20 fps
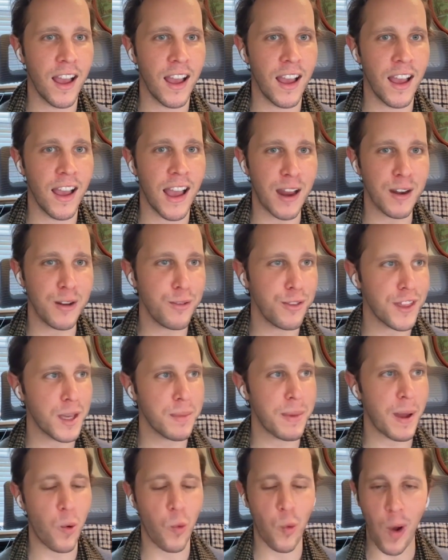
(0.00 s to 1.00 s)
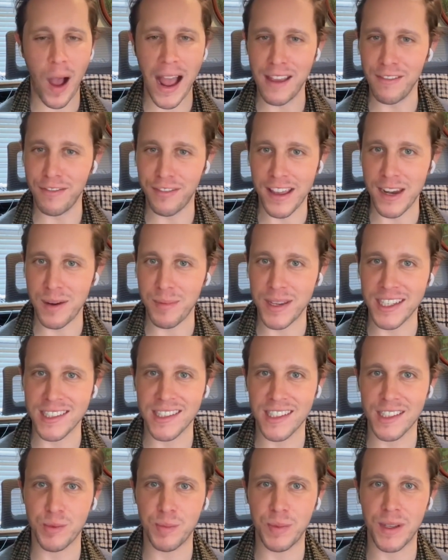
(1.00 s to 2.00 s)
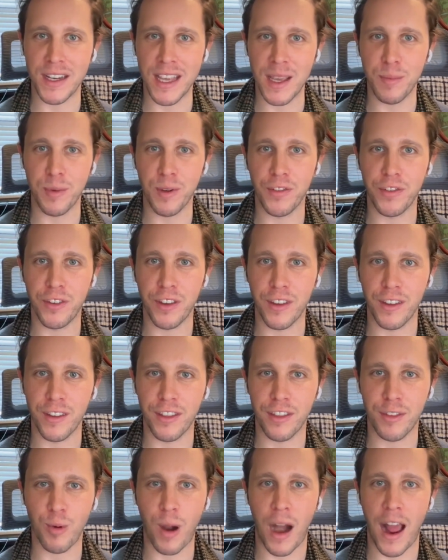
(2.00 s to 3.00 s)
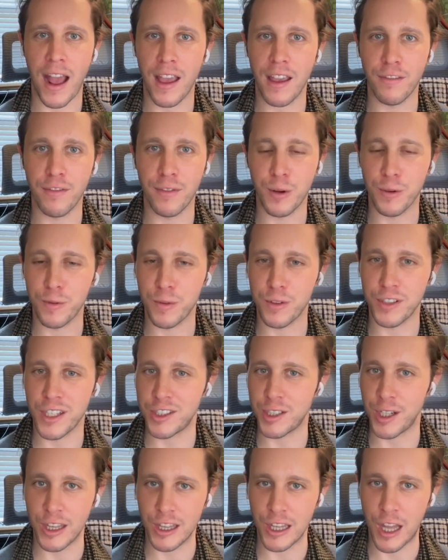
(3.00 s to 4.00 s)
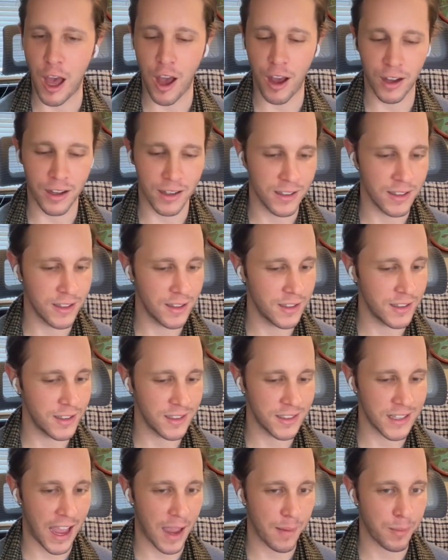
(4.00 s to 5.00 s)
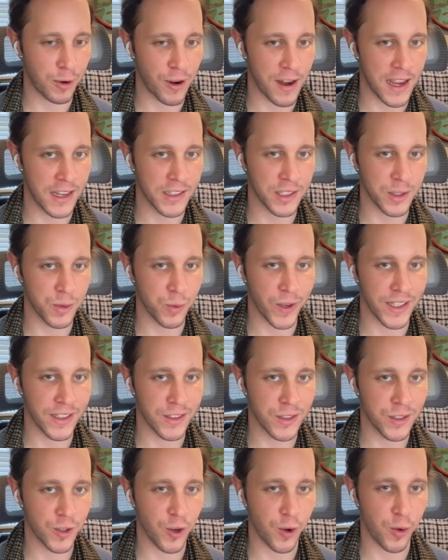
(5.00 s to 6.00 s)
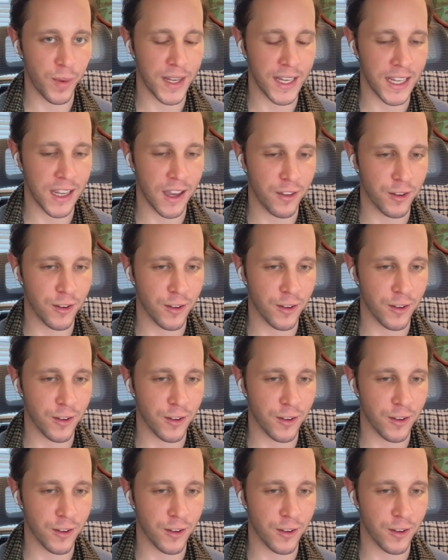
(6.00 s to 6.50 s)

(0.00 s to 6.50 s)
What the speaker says: how do you think about why Vitamix has been able to thrive over such a long time horizon when so many other